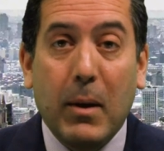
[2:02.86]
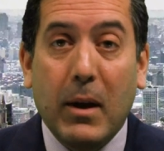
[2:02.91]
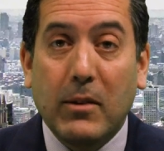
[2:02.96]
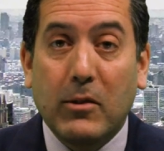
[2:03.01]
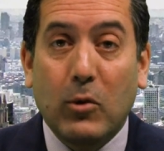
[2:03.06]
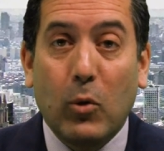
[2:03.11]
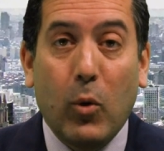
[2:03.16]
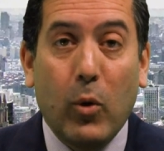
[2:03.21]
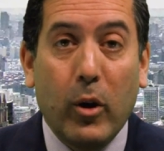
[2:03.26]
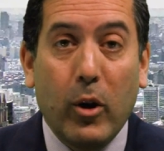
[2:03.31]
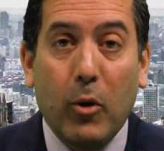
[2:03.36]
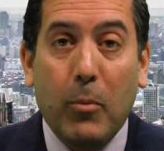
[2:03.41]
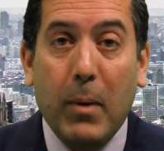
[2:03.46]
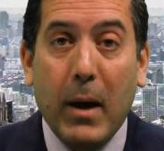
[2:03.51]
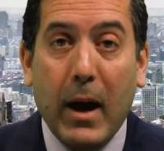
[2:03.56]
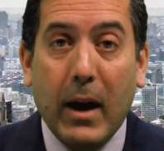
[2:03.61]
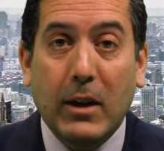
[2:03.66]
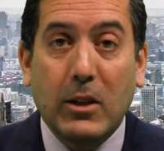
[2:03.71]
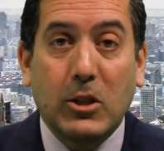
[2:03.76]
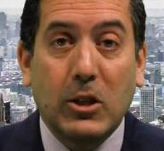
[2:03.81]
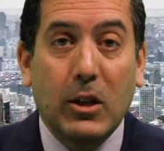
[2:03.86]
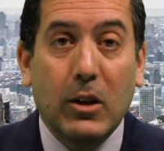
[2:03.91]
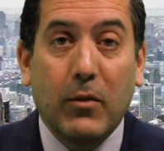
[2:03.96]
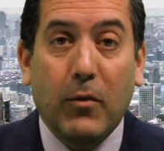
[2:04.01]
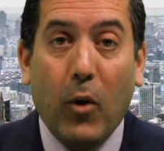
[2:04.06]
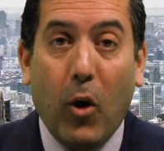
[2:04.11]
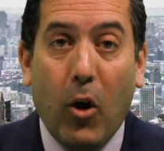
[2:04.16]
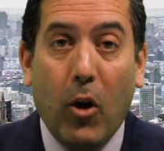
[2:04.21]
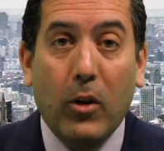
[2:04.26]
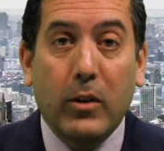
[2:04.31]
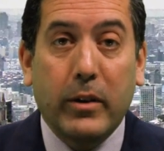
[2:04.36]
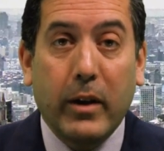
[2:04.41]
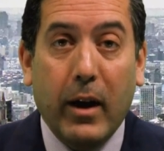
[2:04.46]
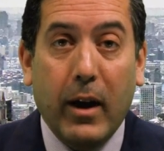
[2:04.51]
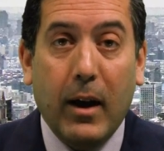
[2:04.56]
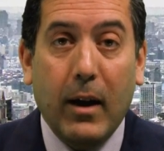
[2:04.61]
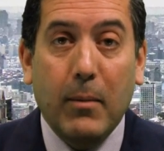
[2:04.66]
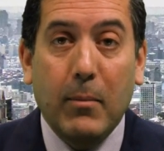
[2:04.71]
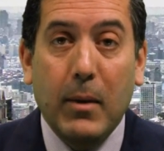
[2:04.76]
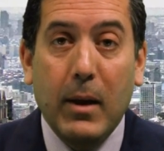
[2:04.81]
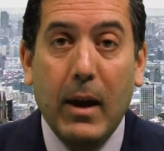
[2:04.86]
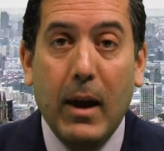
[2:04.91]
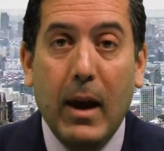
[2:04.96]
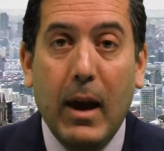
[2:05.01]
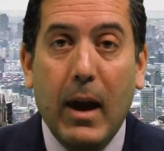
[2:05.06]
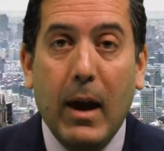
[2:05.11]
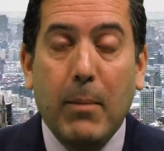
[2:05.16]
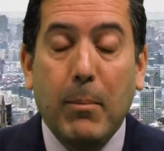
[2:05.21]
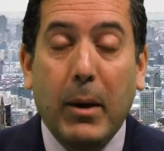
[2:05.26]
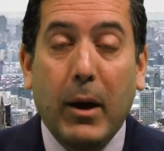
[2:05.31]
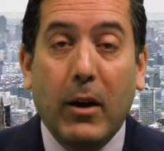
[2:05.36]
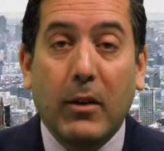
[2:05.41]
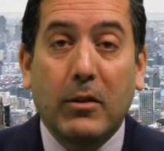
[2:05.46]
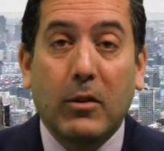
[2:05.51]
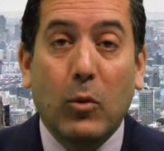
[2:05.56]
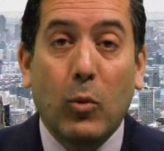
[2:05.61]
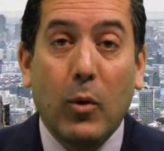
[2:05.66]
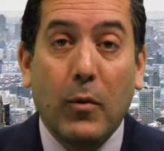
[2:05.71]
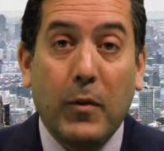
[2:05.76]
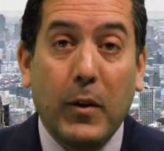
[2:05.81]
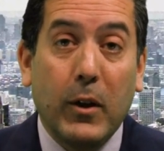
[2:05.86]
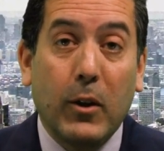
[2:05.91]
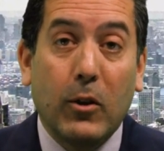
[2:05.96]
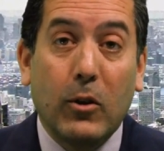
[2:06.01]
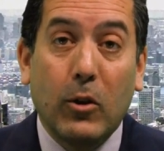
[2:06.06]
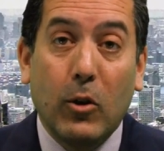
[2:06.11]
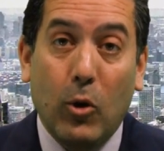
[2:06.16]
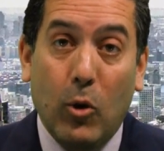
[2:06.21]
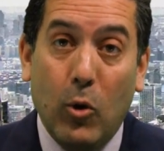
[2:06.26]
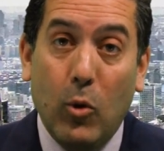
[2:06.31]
best Oreo packaging of all time, it may also reveal